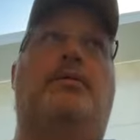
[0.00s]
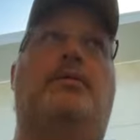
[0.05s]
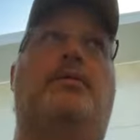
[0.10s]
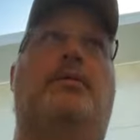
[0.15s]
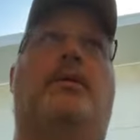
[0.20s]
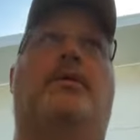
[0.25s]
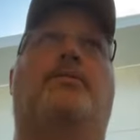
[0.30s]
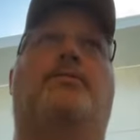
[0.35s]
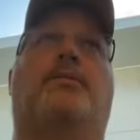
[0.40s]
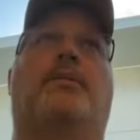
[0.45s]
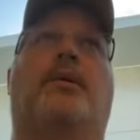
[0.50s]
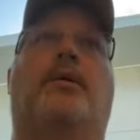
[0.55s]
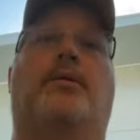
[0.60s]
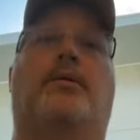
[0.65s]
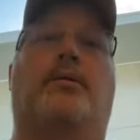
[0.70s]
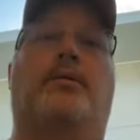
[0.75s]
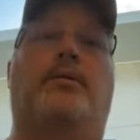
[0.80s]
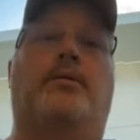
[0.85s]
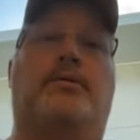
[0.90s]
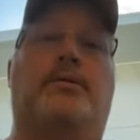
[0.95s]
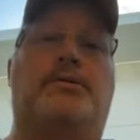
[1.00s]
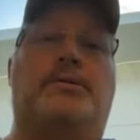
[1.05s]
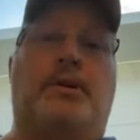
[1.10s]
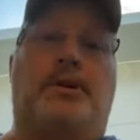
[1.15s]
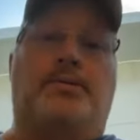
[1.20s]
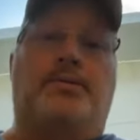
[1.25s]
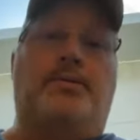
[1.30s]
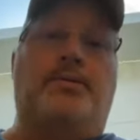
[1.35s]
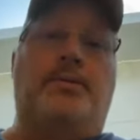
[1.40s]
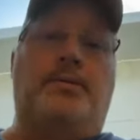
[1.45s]
and for other
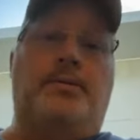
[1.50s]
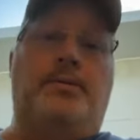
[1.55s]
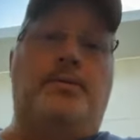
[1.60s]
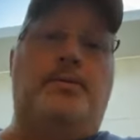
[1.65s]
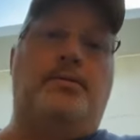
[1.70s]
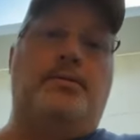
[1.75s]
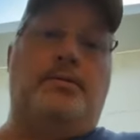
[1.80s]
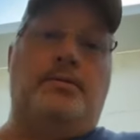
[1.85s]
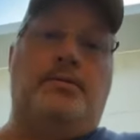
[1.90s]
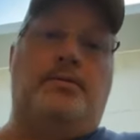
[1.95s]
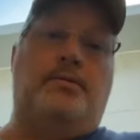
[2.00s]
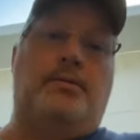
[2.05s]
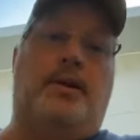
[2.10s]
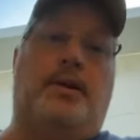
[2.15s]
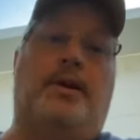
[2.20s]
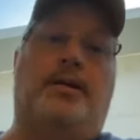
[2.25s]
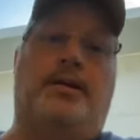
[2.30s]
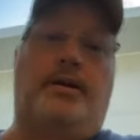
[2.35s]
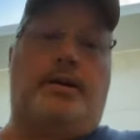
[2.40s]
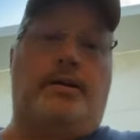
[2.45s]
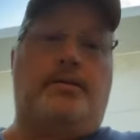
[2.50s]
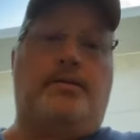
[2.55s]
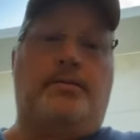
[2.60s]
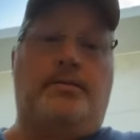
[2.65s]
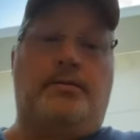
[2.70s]
stuff that I need